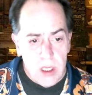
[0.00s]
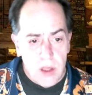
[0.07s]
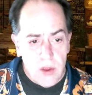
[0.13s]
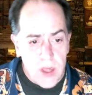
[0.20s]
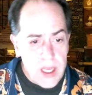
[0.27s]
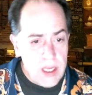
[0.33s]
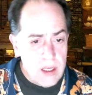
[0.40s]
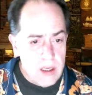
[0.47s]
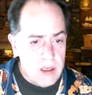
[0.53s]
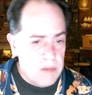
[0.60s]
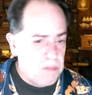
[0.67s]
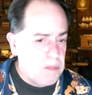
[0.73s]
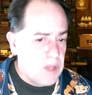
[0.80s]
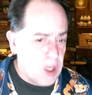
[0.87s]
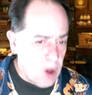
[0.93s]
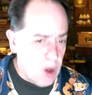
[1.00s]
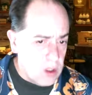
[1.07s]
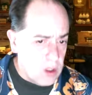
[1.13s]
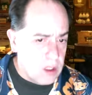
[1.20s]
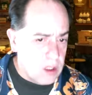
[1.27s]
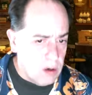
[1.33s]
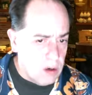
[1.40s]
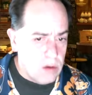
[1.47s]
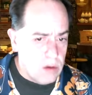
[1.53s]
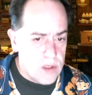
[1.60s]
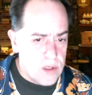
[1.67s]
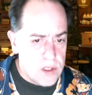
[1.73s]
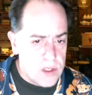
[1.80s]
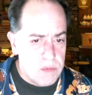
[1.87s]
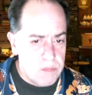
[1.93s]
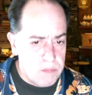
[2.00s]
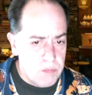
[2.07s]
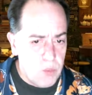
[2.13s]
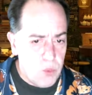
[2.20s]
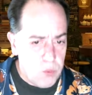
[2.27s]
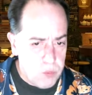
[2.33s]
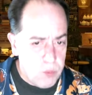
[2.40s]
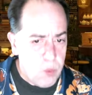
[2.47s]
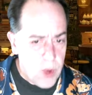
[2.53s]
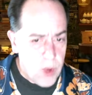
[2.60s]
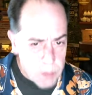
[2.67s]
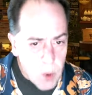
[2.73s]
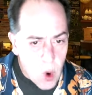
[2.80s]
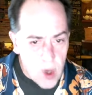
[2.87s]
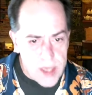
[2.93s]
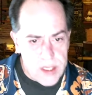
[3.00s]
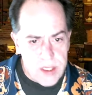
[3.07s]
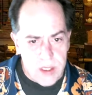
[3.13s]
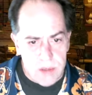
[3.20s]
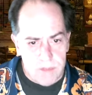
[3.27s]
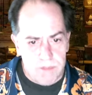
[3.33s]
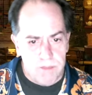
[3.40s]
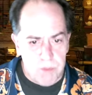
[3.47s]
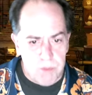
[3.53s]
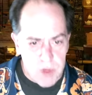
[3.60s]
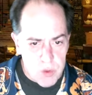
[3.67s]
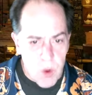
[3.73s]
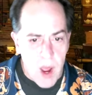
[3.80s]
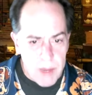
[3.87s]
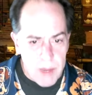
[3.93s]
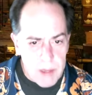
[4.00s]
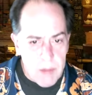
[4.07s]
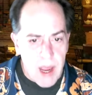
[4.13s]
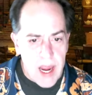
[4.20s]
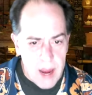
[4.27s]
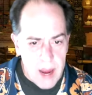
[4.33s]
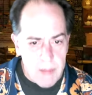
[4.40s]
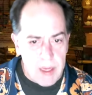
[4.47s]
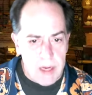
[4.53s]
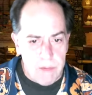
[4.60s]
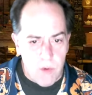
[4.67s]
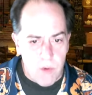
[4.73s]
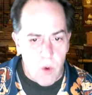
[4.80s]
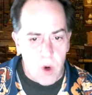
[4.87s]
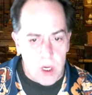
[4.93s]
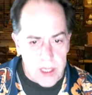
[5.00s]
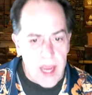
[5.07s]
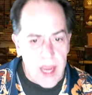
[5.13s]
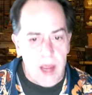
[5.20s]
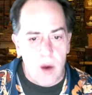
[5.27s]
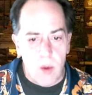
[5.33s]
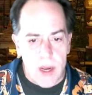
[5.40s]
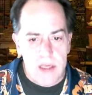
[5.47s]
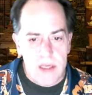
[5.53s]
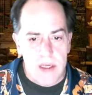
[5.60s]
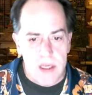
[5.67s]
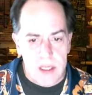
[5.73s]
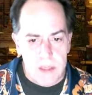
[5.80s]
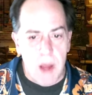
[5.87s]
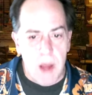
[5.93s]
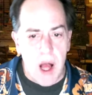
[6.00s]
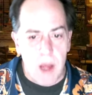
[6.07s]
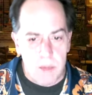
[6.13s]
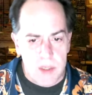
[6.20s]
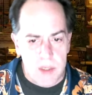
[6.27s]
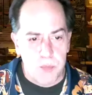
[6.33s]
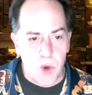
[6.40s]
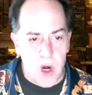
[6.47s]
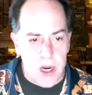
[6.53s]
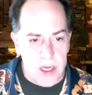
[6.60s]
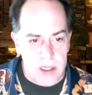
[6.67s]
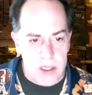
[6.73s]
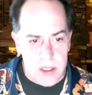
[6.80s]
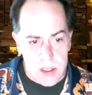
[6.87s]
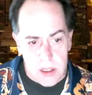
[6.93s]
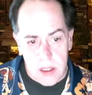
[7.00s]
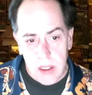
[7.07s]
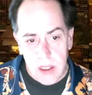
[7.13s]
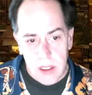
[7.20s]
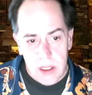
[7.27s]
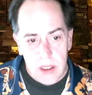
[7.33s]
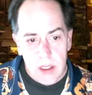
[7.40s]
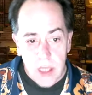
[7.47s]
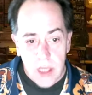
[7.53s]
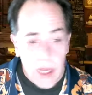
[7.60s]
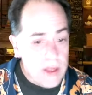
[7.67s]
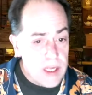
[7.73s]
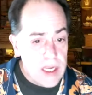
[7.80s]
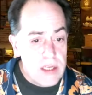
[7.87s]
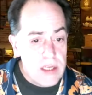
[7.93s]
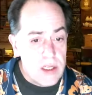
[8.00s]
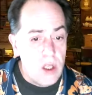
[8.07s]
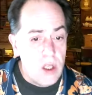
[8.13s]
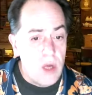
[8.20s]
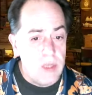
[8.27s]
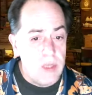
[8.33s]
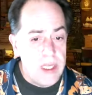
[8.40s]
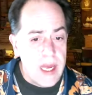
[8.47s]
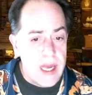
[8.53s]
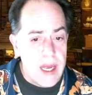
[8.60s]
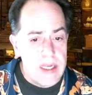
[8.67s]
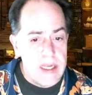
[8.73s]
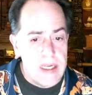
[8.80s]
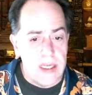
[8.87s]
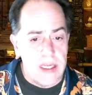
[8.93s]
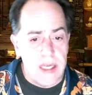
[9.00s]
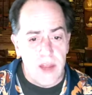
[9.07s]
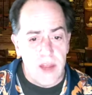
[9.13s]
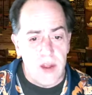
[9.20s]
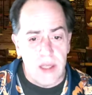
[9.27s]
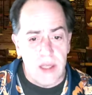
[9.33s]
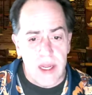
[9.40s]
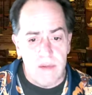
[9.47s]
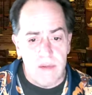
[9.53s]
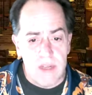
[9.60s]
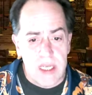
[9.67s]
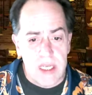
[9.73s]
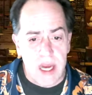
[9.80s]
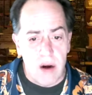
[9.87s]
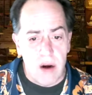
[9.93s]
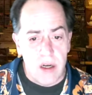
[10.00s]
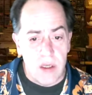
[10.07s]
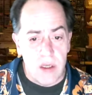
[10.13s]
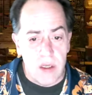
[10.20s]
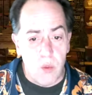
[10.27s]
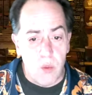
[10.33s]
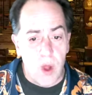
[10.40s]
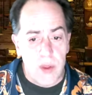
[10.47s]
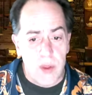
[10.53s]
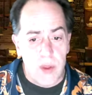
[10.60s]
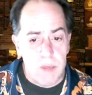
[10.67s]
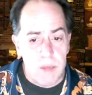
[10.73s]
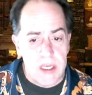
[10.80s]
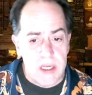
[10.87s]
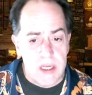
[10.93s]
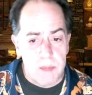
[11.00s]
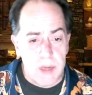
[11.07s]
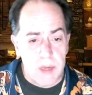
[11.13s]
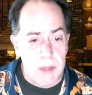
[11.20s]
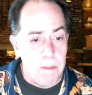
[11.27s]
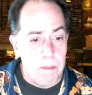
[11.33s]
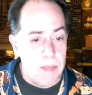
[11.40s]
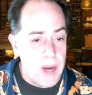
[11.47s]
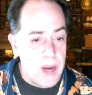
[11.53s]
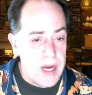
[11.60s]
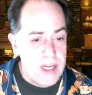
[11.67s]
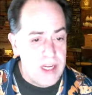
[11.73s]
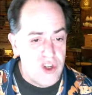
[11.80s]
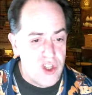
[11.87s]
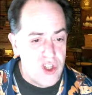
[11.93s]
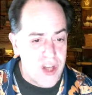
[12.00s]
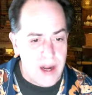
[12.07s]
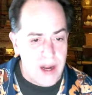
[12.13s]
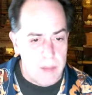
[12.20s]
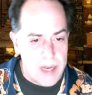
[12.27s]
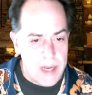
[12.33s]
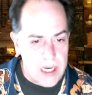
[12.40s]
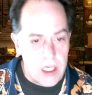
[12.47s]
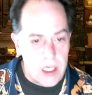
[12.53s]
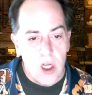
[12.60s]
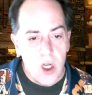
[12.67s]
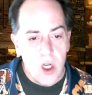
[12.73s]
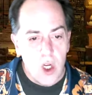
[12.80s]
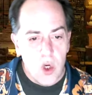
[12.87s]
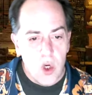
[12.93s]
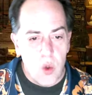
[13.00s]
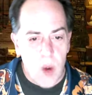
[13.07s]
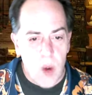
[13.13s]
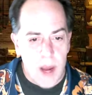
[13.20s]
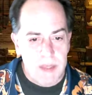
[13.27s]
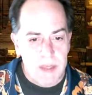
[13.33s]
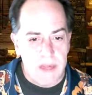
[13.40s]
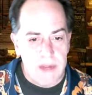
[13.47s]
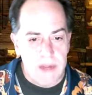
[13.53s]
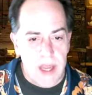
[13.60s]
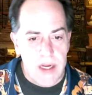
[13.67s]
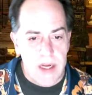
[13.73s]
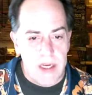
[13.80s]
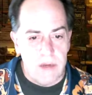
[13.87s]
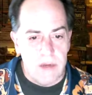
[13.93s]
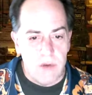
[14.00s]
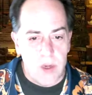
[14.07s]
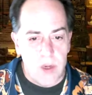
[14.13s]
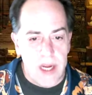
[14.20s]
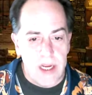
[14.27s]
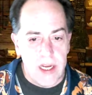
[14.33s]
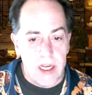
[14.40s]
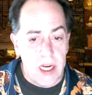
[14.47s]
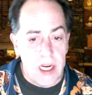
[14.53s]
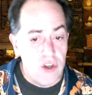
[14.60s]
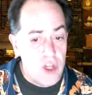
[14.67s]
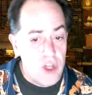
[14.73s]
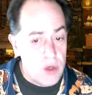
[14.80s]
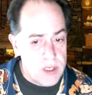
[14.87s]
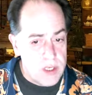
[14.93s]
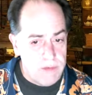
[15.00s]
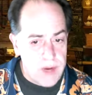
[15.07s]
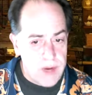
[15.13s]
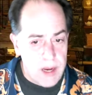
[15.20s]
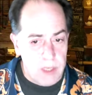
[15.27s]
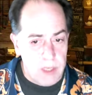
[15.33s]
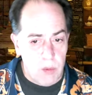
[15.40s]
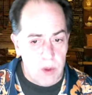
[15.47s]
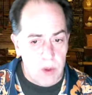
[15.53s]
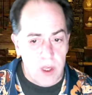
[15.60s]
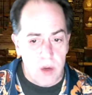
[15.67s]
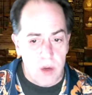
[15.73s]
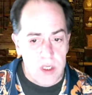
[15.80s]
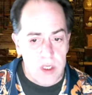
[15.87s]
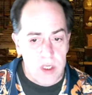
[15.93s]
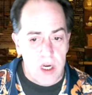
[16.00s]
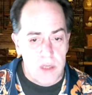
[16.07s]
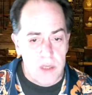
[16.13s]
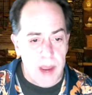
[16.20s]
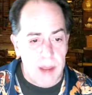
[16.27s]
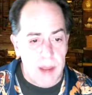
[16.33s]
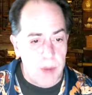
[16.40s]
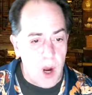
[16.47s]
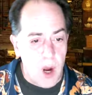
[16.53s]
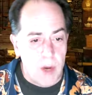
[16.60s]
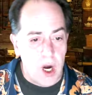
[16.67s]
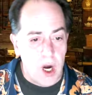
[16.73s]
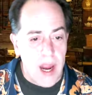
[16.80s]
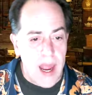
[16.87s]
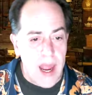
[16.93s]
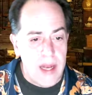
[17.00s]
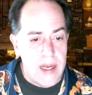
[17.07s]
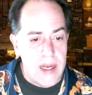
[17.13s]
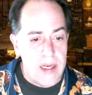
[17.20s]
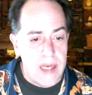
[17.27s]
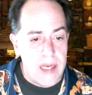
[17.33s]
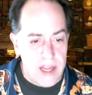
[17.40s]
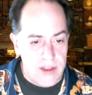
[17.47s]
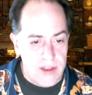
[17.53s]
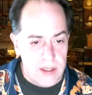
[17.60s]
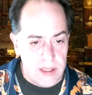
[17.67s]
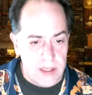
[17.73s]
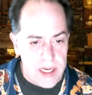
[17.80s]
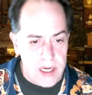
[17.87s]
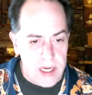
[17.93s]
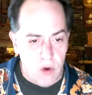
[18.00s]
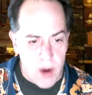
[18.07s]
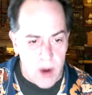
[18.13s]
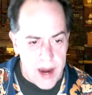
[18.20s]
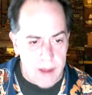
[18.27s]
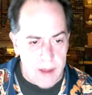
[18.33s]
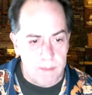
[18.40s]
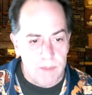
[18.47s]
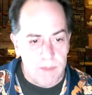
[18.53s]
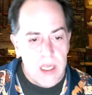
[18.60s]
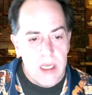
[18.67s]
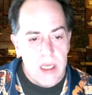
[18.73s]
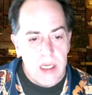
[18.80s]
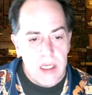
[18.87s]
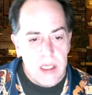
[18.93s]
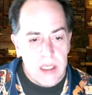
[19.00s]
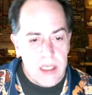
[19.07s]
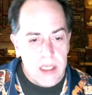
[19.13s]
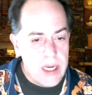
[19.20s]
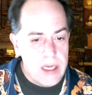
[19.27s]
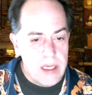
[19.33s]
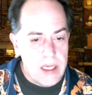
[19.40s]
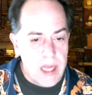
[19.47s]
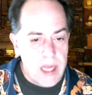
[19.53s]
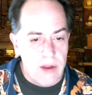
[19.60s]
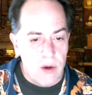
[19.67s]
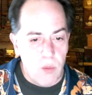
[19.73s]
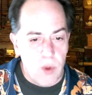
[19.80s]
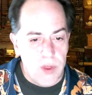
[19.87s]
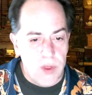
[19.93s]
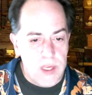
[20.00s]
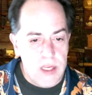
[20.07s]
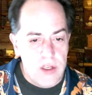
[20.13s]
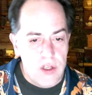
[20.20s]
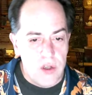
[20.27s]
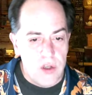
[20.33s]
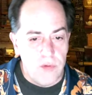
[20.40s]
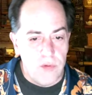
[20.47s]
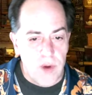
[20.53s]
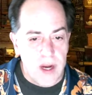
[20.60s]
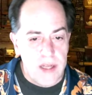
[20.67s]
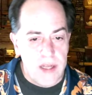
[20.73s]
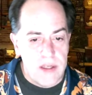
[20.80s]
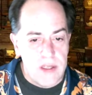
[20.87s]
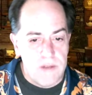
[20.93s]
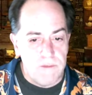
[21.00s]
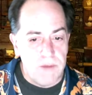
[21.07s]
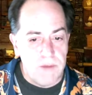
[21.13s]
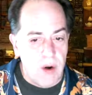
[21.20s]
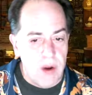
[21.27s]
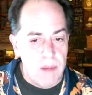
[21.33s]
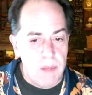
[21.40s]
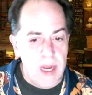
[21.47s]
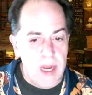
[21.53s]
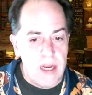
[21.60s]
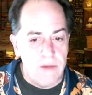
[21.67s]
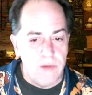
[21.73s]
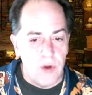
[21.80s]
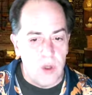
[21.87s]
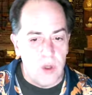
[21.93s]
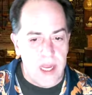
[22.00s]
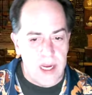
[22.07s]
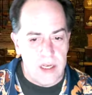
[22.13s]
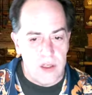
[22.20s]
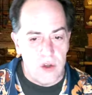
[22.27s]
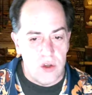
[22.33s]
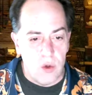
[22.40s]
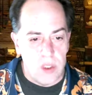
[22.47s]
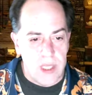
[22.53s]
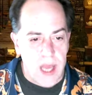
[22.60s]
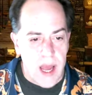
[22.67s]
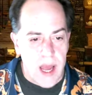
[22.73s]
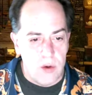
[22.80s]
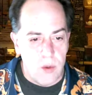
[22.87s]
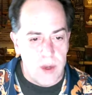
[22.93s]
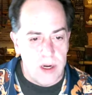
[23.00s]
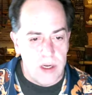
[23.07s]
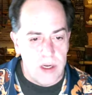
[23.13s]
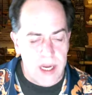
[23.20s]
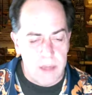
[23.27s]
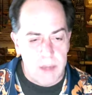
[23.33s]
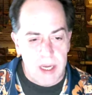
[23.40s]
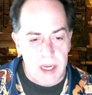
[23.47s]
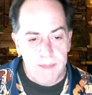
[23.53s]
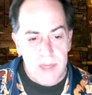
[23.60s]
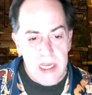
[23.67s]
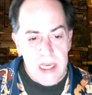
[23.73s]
Think the Golden Girls with boys, swapping Miami for gay oasis Palm Springs. I think he's a lonely guy, said Nathan Lane of his character, wealthy businessman Bunny Schneiderman, who hops on the idea of creating a chosen family with co-stars Matt Bomer and Nathan Lee Graham. Getting together with these two friends is very meaningful, Lane told Yahoo Entertainment.